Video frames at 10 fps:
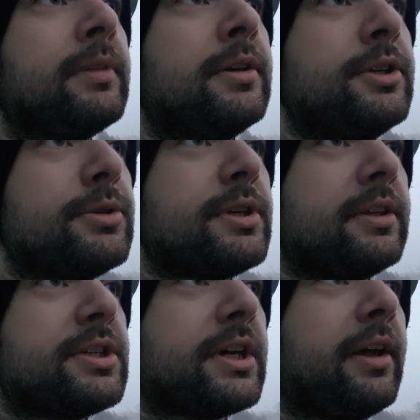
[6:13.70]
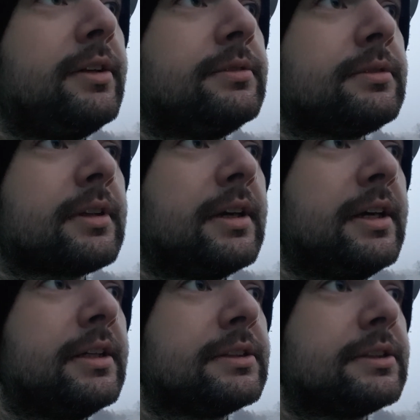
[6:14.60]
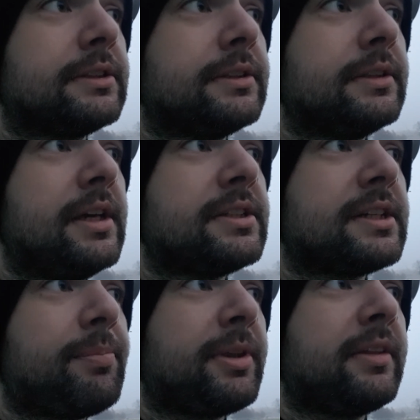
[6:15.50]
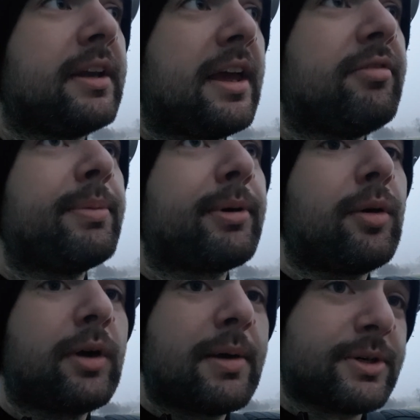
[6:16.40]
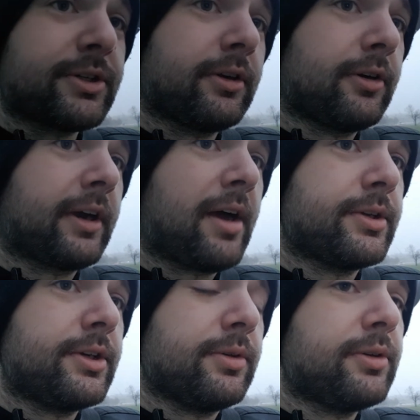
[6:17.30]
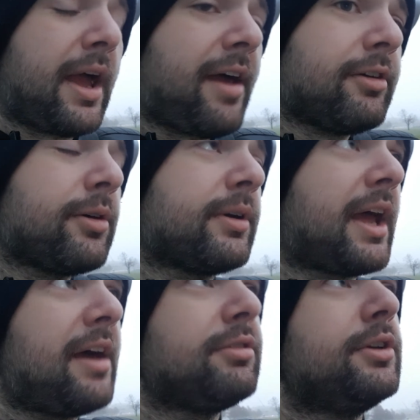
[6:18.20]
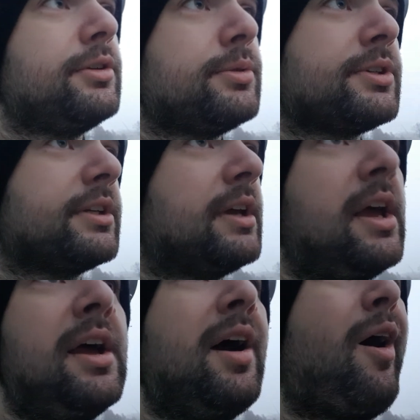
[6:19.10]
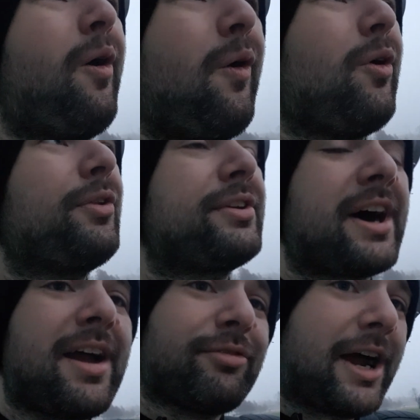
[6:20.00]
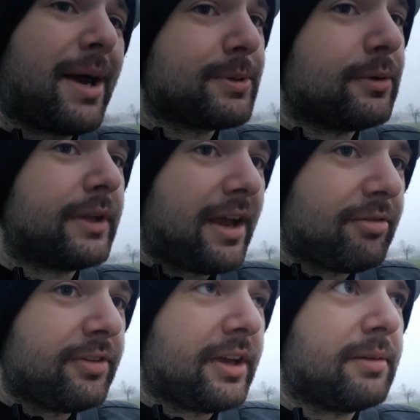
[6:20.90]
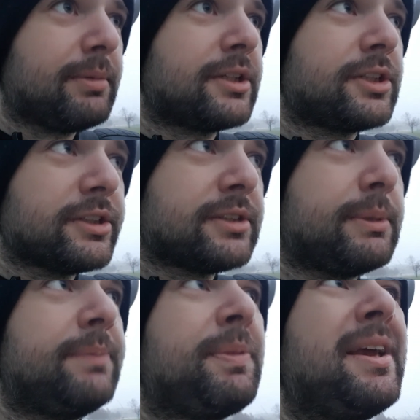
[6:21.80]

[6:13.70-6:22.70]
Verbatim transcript: using the shell is is something that every programmer should learn how to do. You ha don't have to use it all the time for absolutely everything, but trust me,